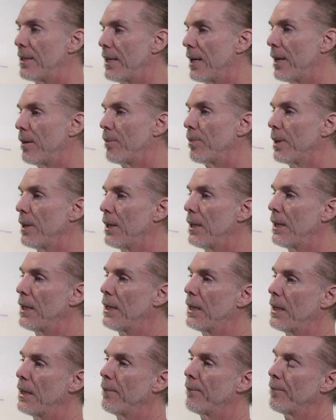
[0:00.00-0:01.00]
dip
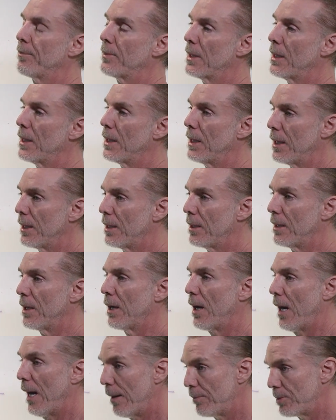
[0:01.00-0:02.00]
in
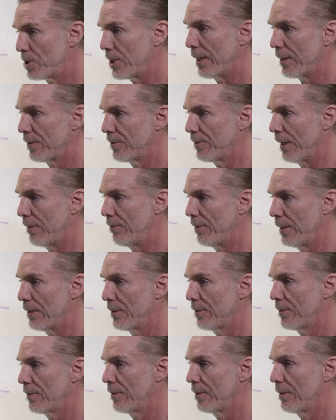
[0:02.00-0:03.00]
object
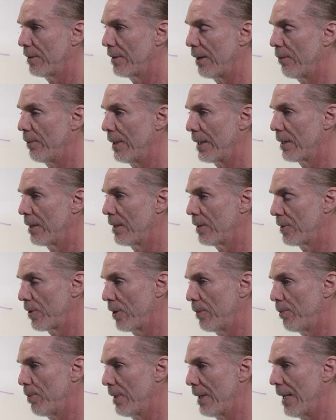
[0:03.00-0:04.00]
savings that we can
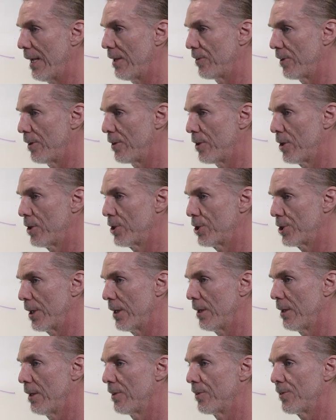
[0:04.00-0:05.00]
interpret as inertia.